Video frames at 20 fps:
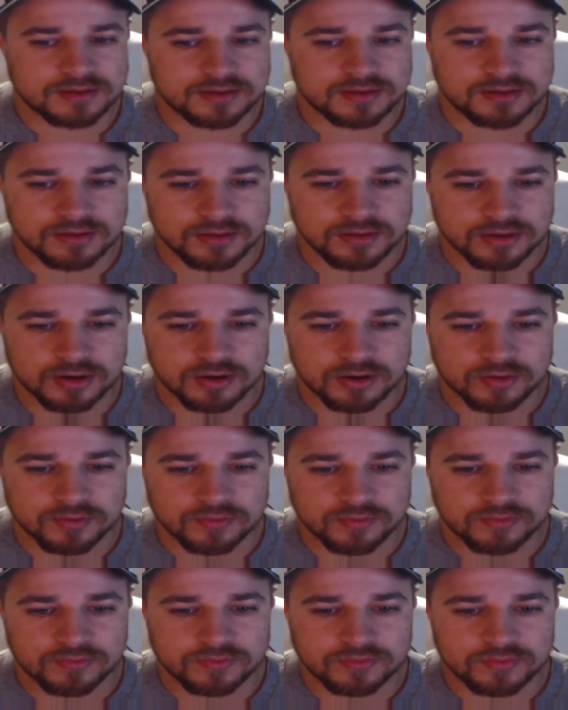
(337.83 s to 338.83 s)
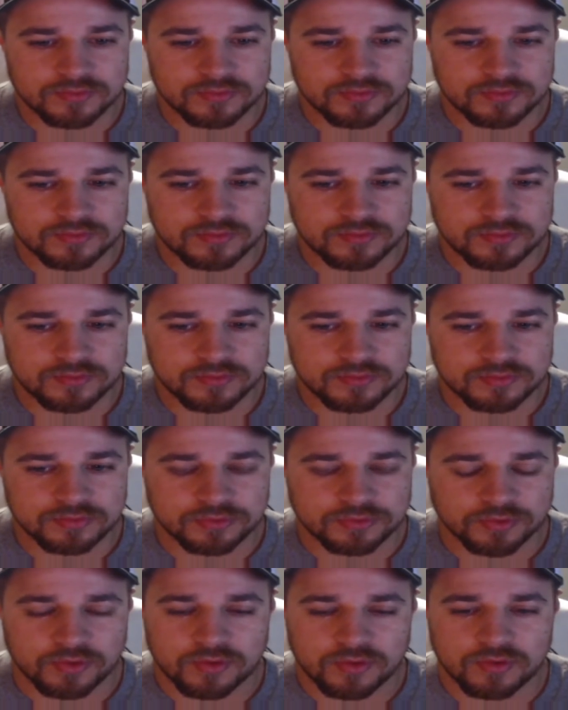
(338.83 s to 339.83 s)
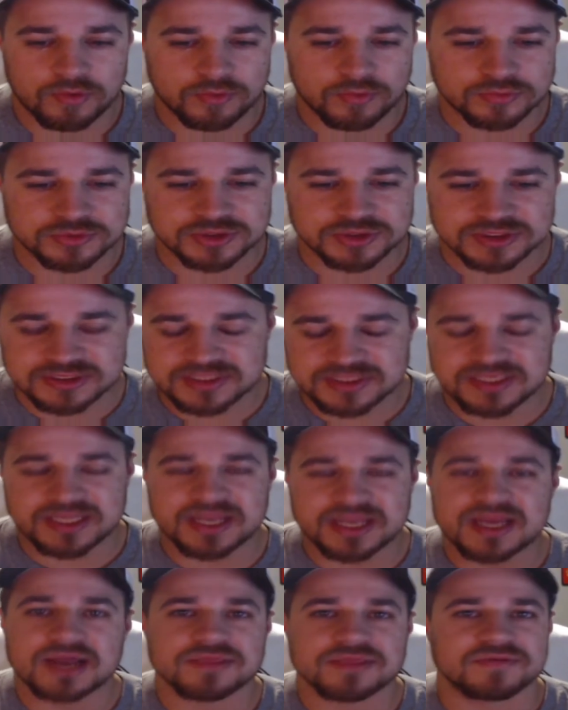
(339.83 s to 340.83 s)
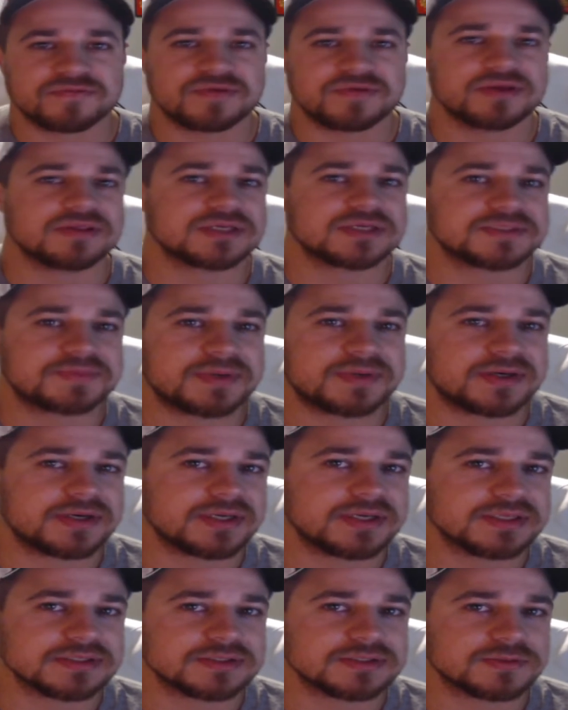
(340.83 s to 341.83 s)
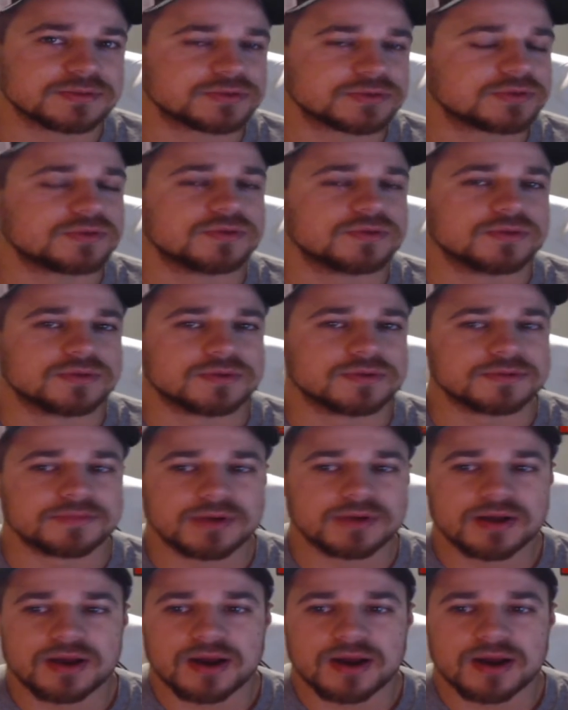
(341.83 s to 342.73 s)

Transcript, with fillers: you know, the whole just getting on the field experience was cool.